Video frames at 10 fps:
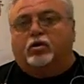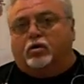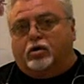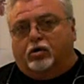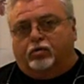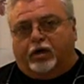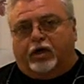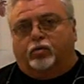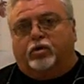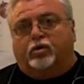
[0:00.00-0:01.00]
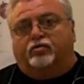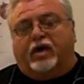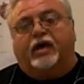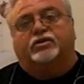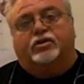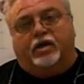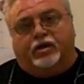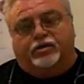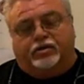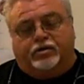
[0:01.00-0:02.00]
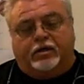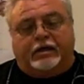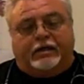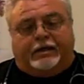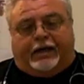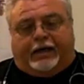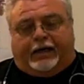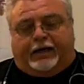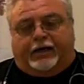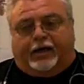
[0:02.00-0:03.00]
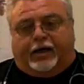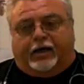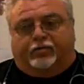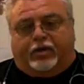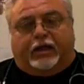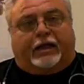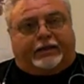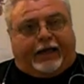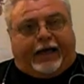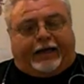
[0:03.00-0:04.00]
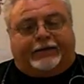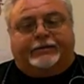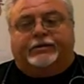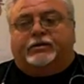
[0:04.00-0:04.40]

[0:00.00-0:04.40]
or don't need with your vaccinations and everything like that.